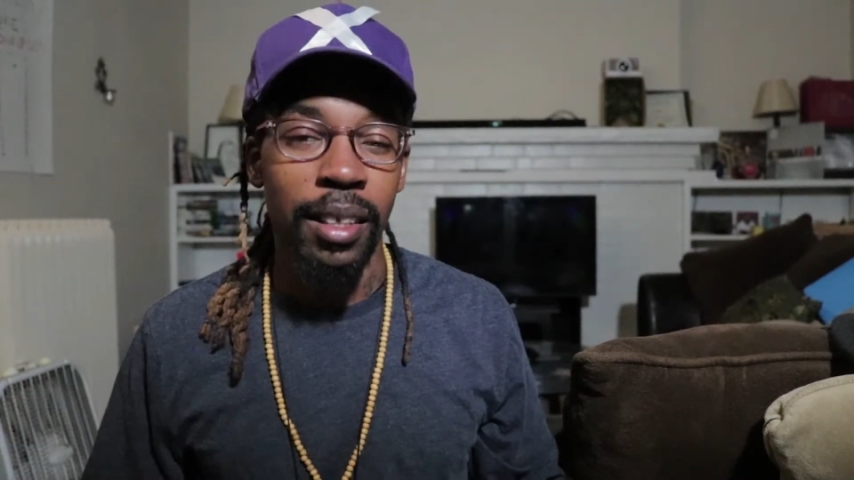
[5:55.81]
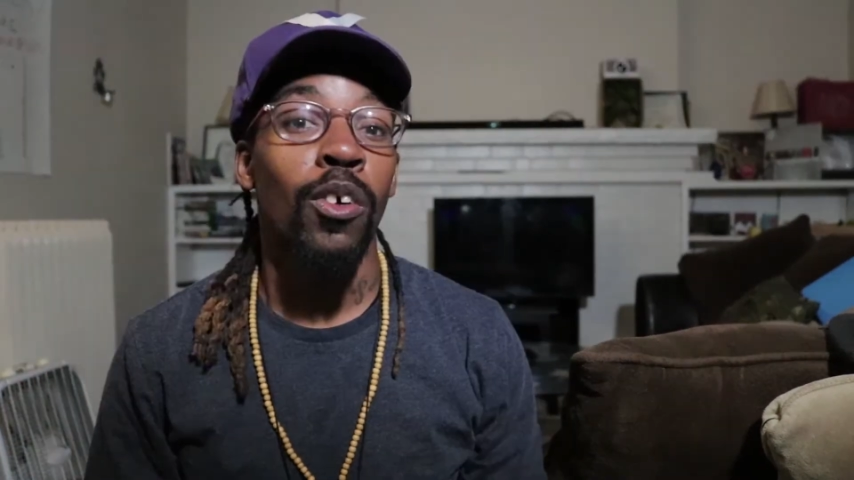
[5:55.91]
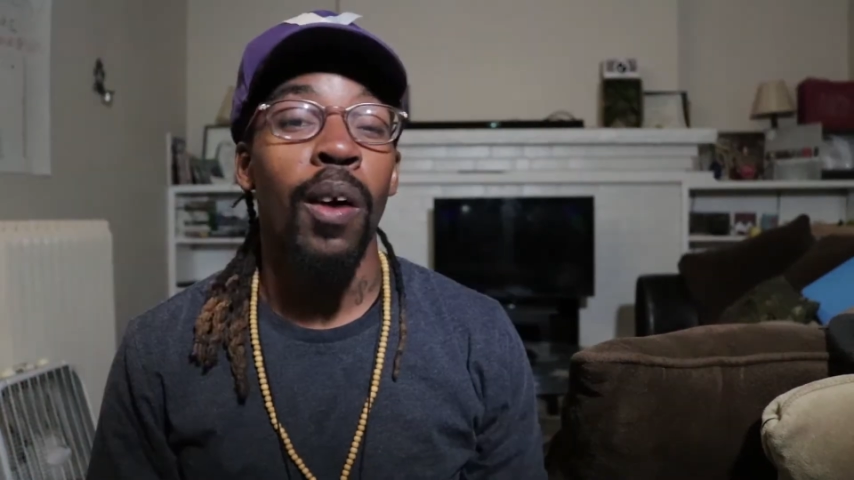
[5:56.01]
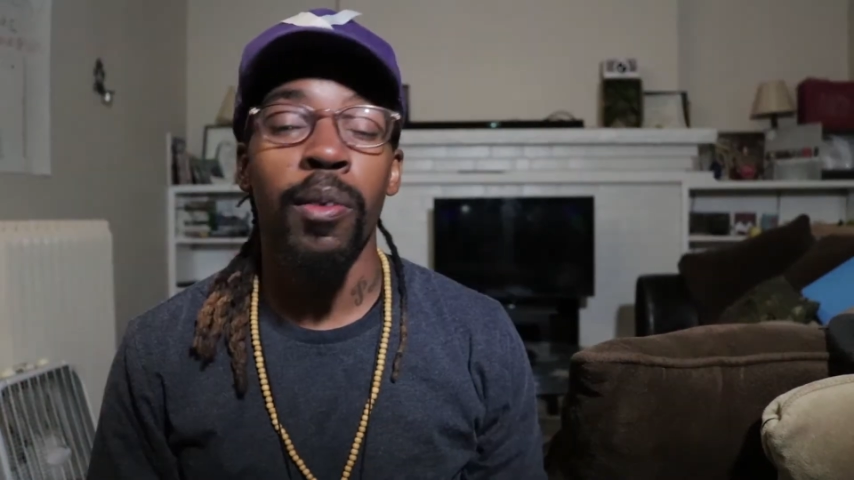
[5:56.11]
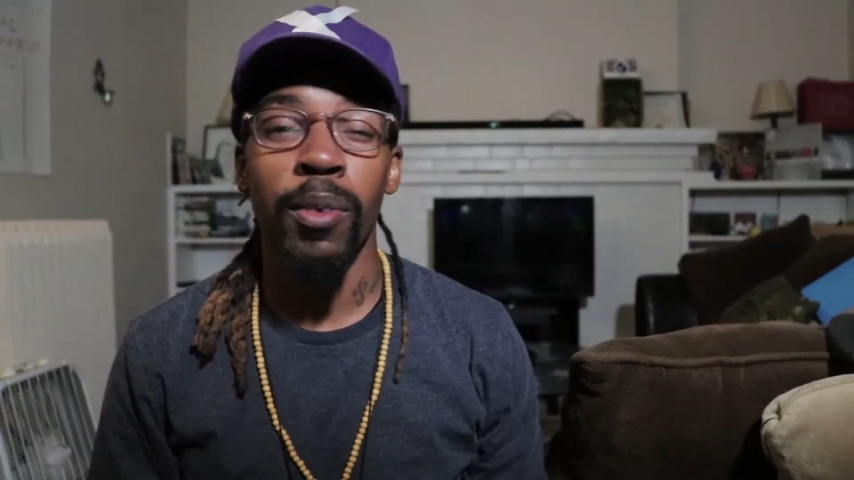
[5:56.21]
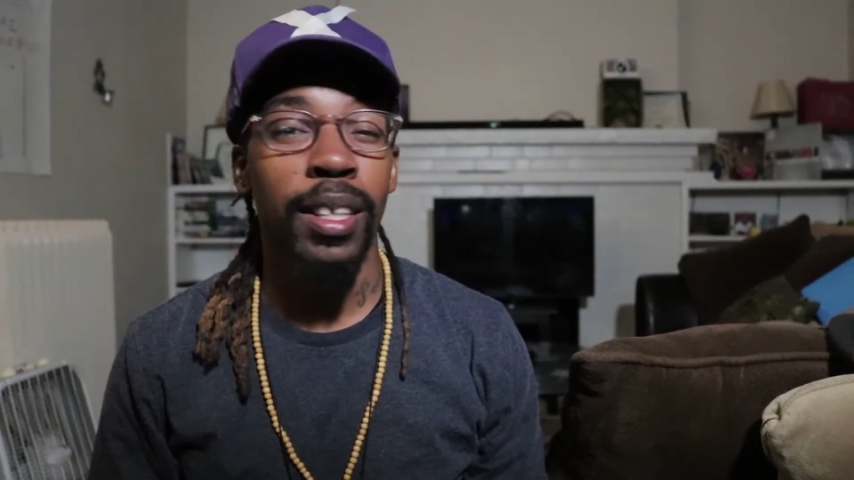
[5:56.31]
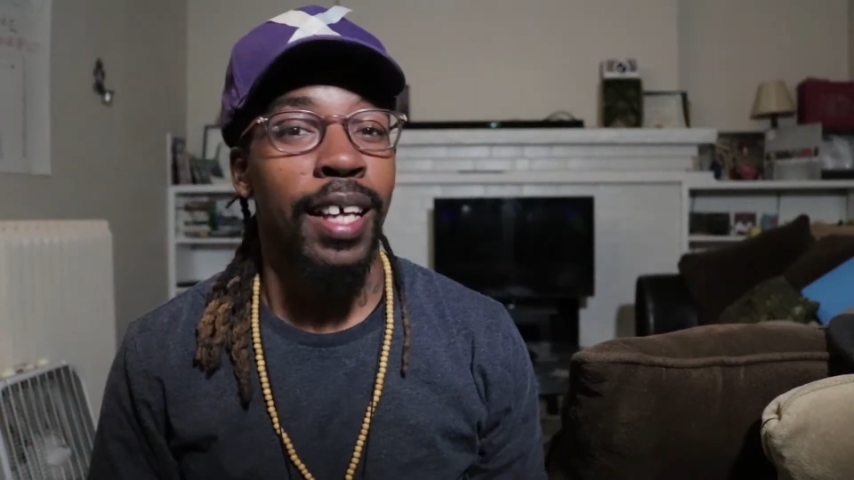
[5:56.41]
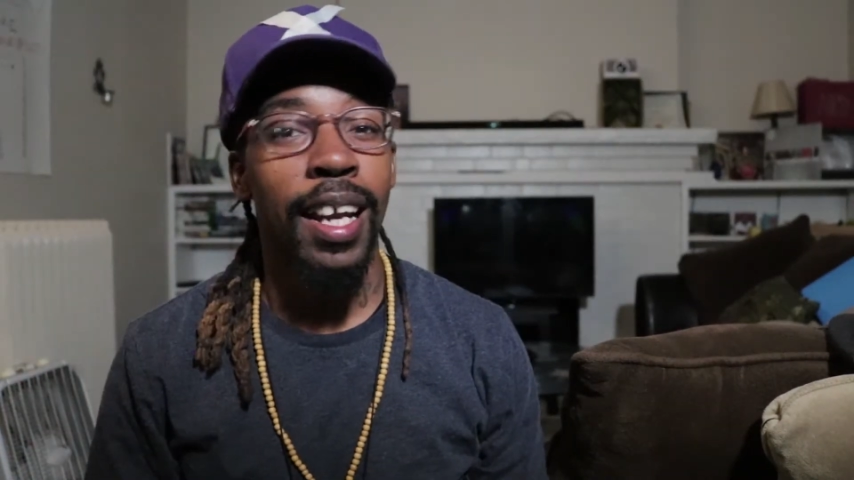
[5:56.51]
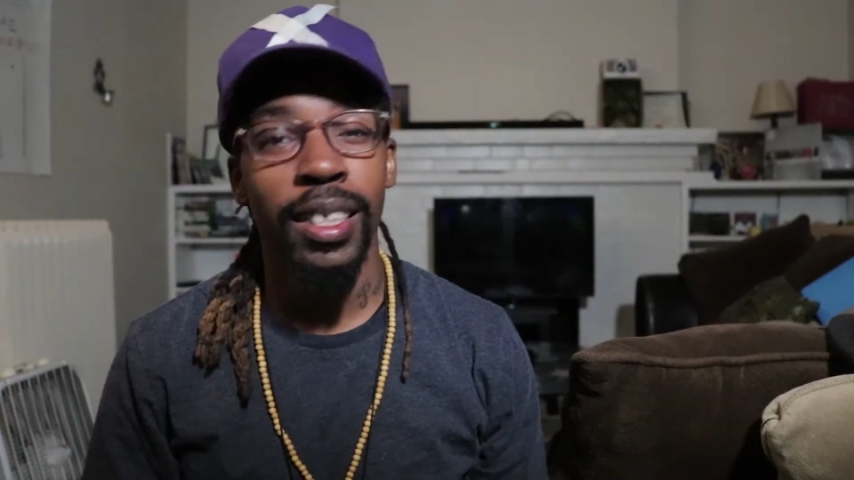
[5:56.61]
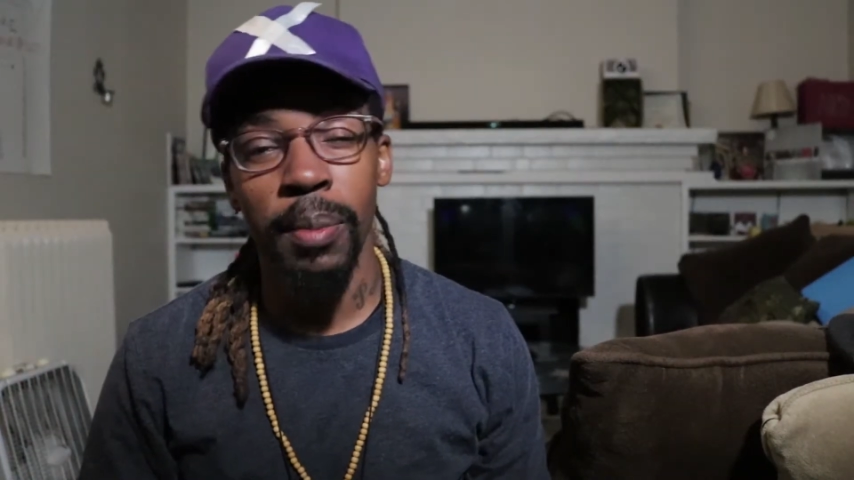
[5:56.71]
So everyone,
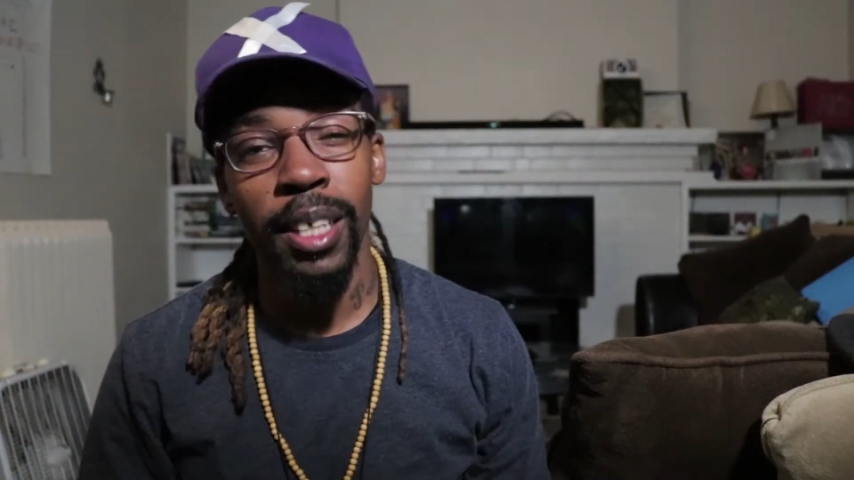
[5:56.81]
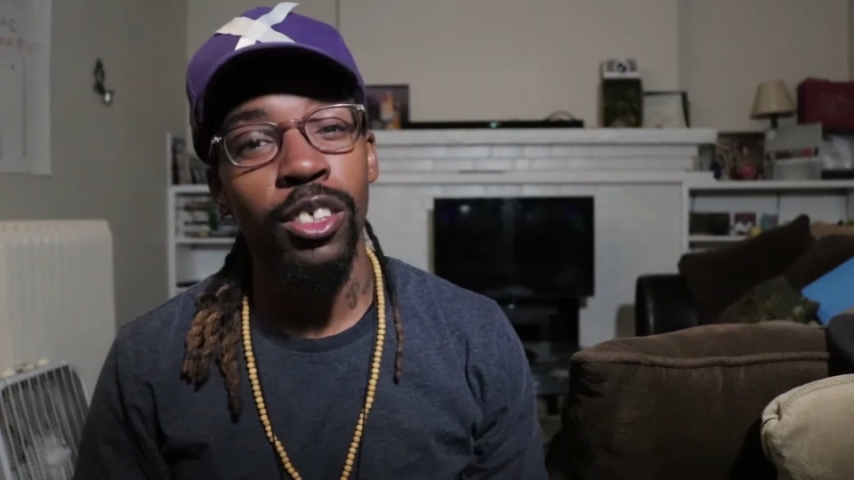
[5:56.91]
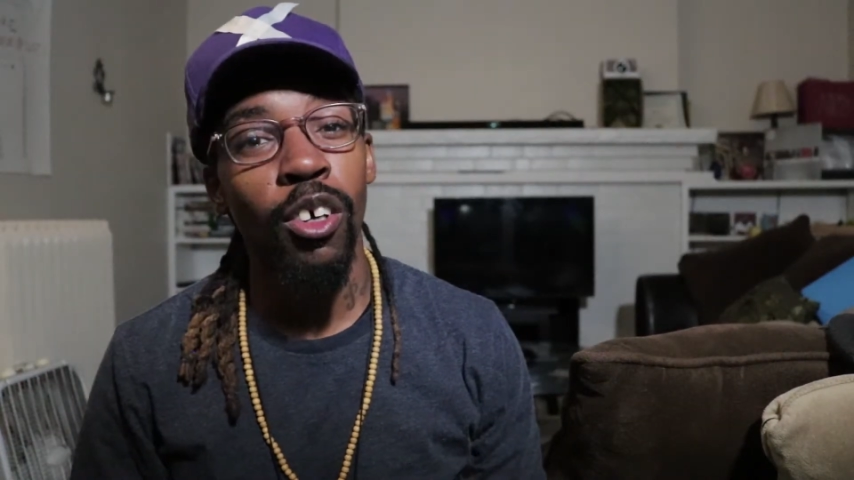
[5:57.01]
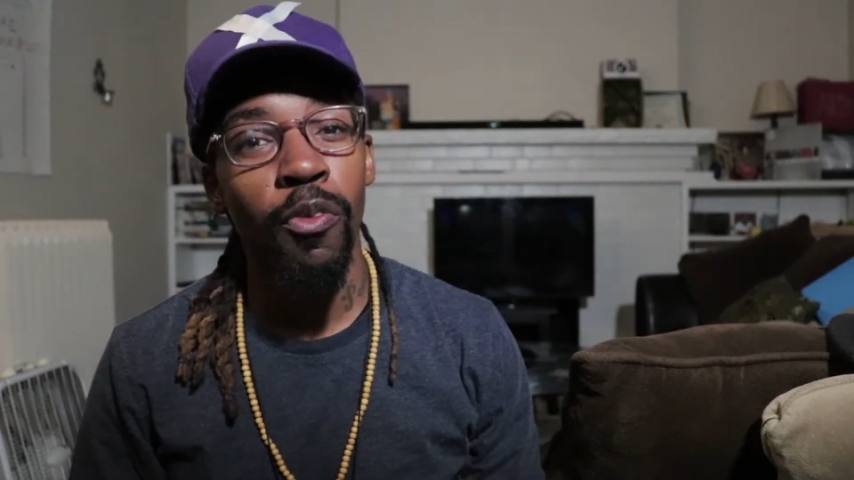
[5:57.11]
that is my show